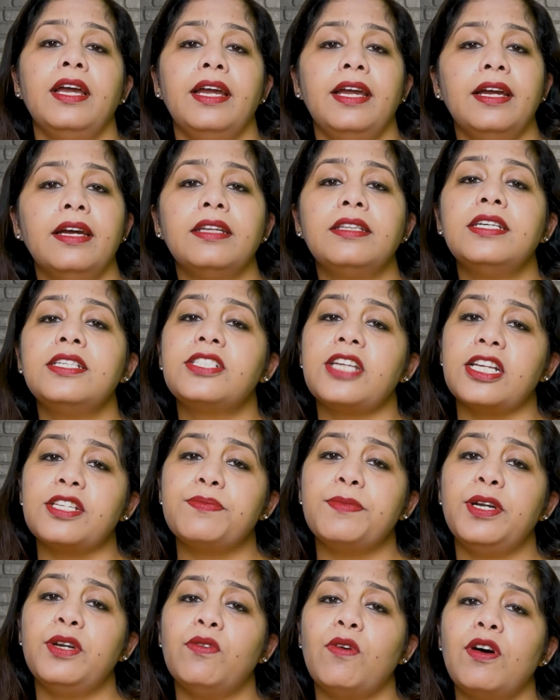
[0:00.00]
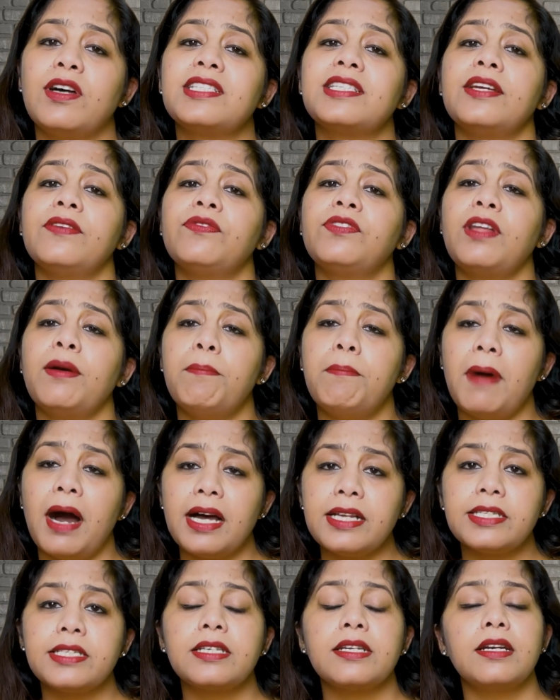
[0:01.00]
Here the judgment was if the
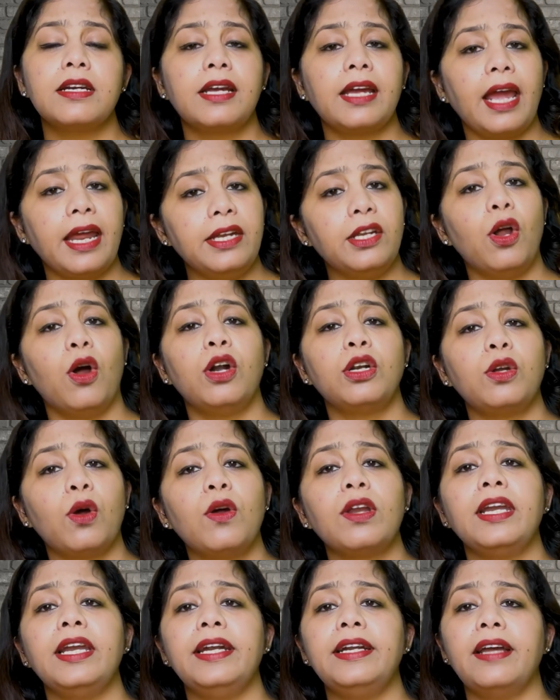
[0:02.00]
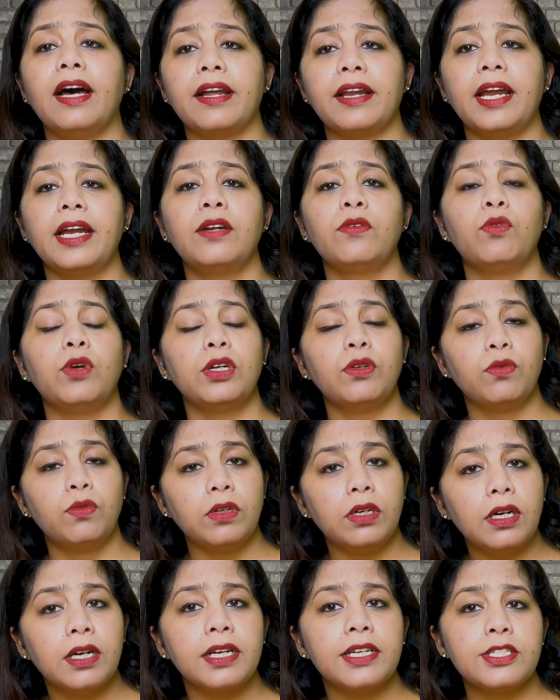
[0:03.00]
master cannot only direct what
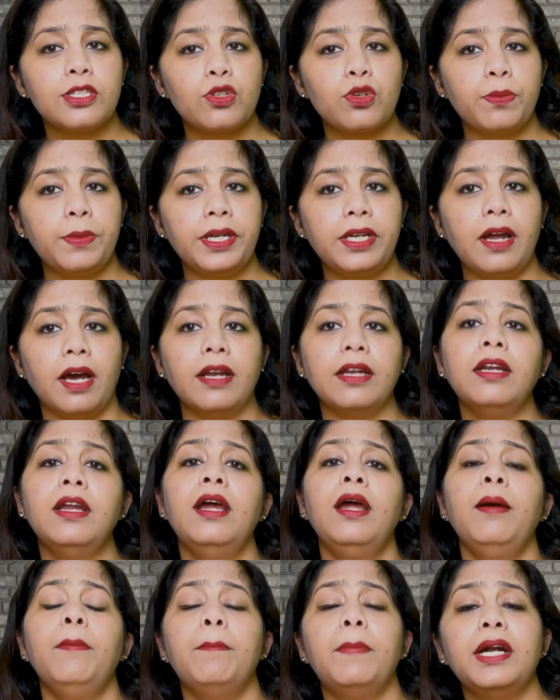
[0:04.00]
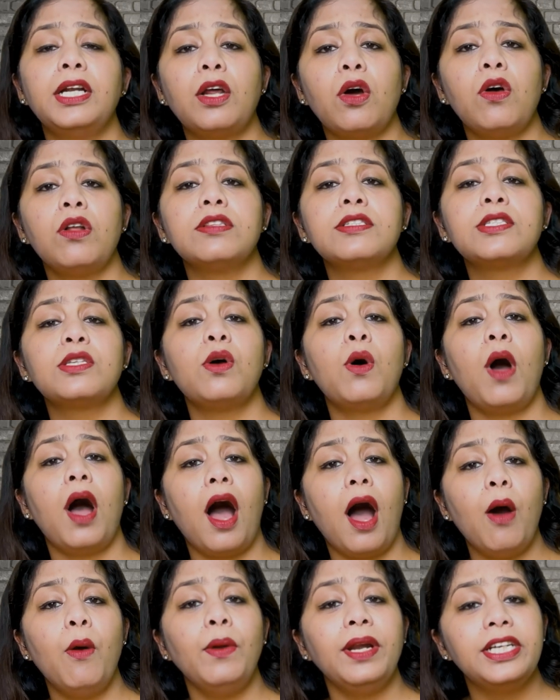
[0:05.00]
work is to be done, but also
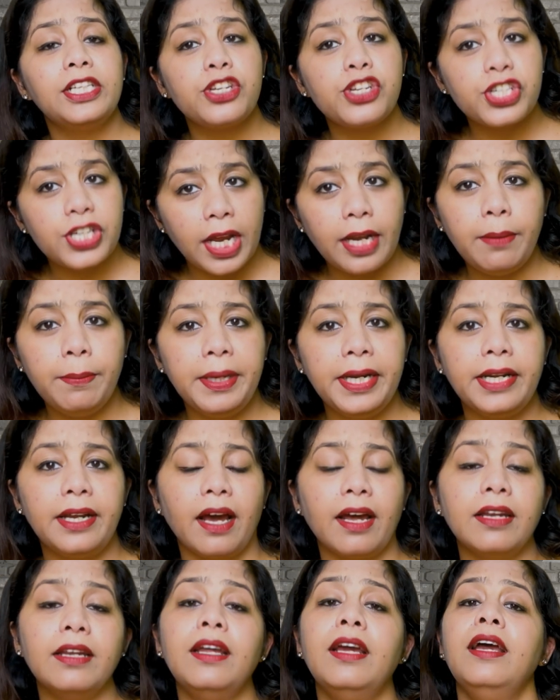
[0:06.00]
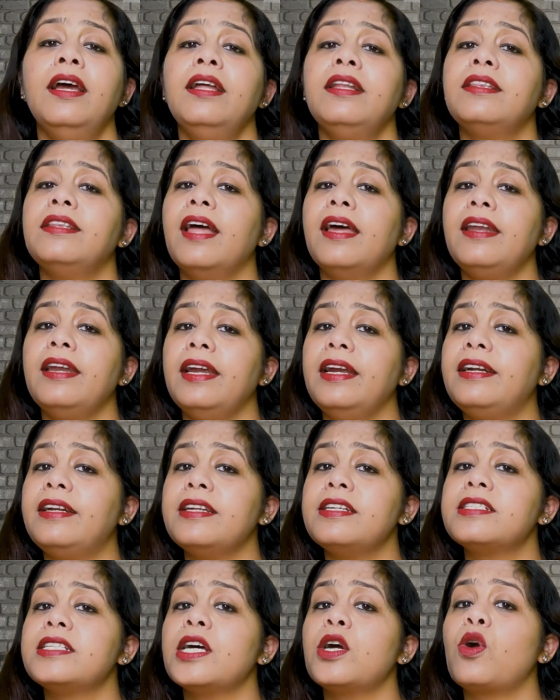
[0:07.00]
how it shall be done, then it
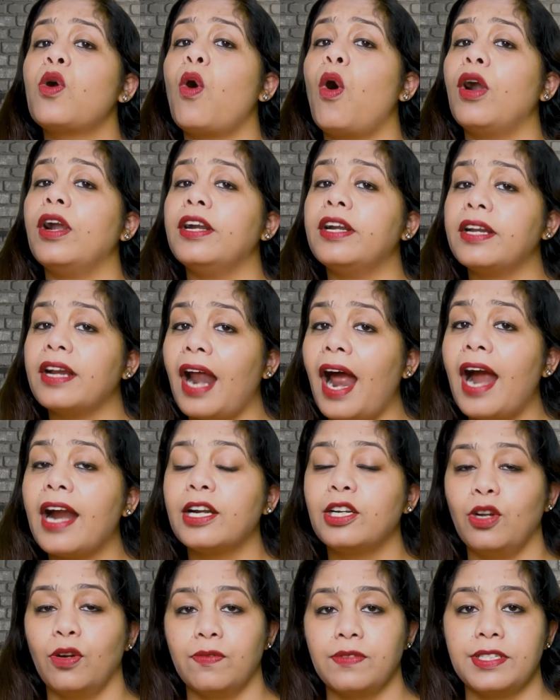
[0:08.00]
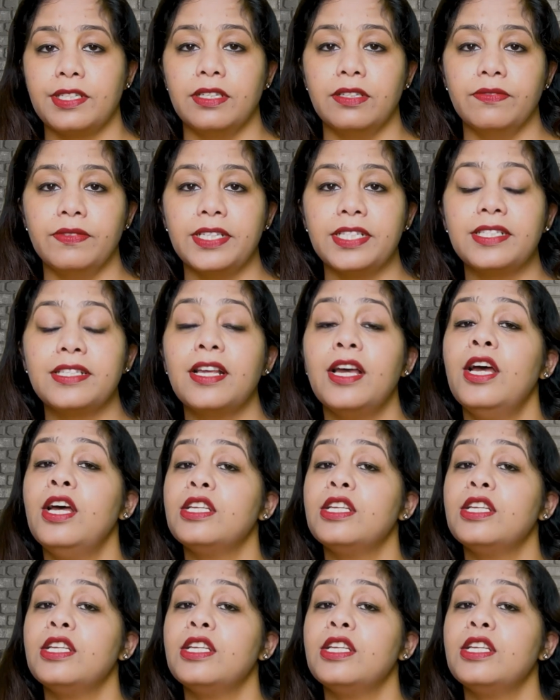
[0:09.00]
is a contract of service.